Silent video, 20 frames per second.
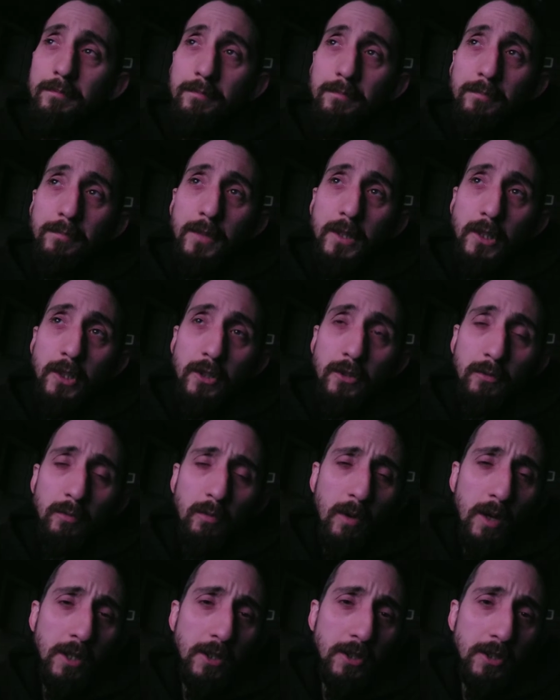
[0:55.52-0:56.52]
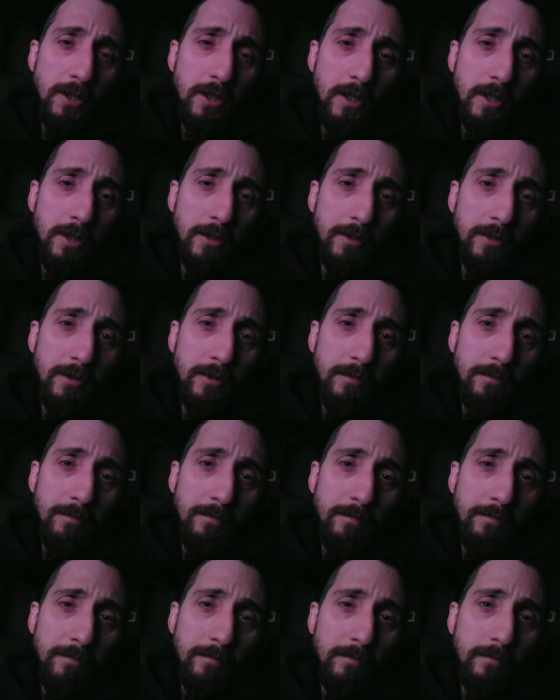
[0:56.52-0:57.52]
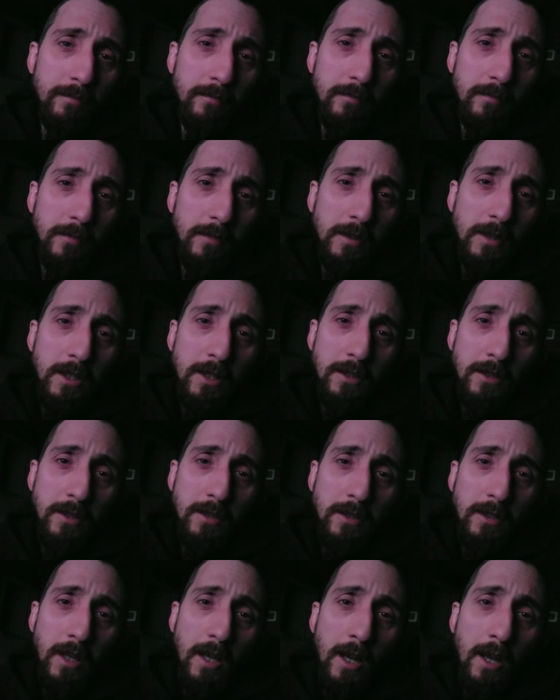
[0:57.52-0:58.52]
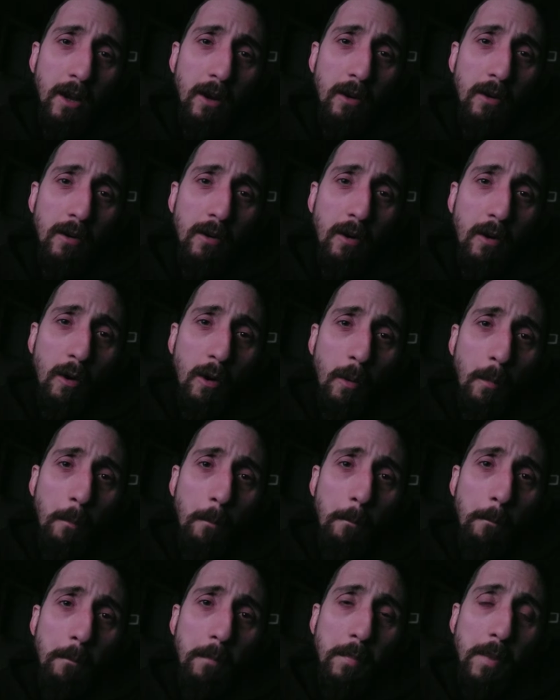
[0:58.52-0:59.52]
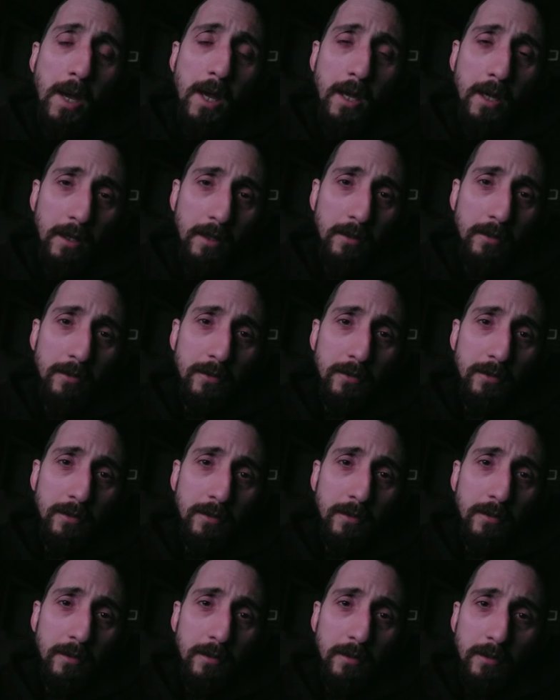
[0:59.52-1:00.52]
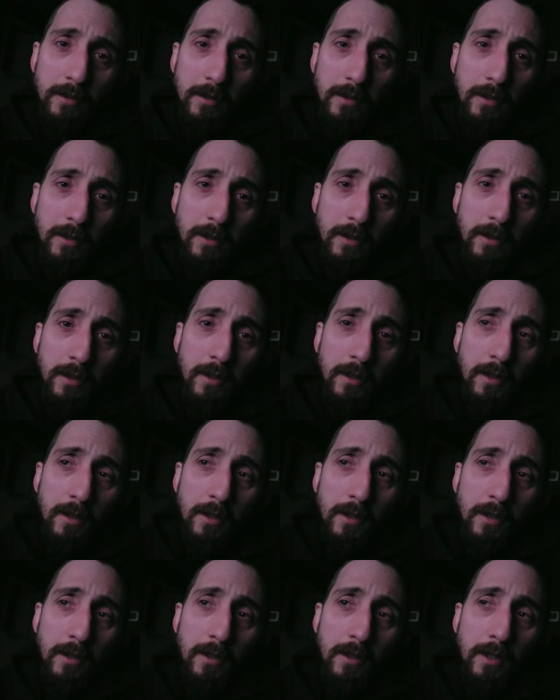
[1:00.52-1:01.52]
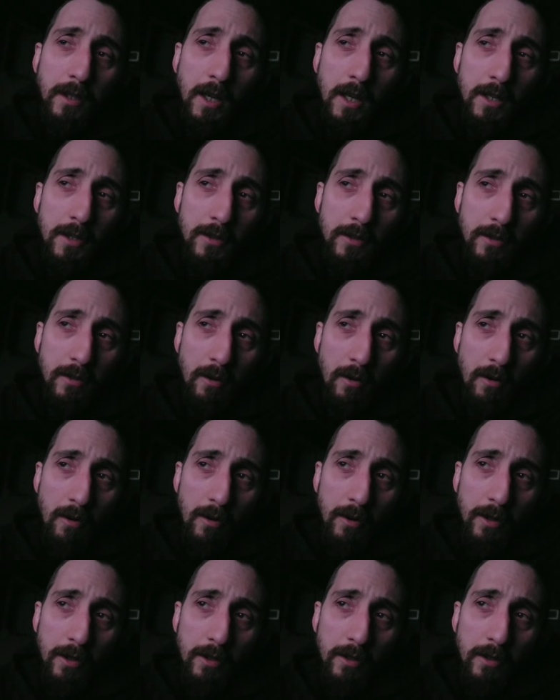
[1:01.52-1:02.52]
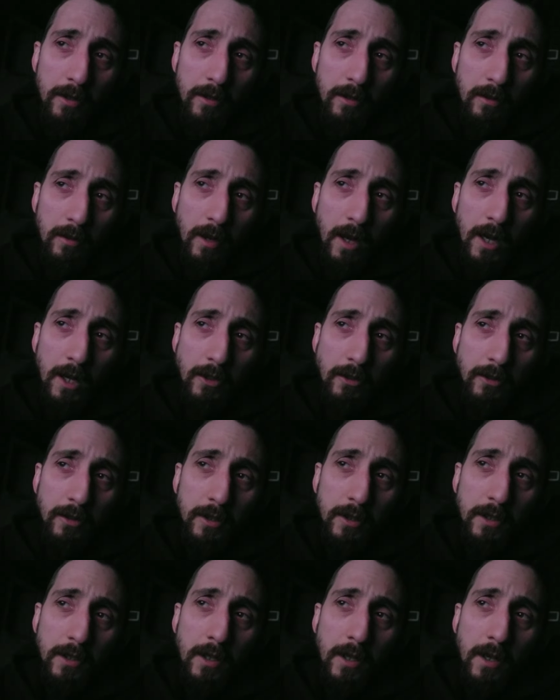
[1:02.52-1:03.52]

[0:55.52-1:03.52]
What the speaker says: but just watch this. Listen to how our banks got started. Actually,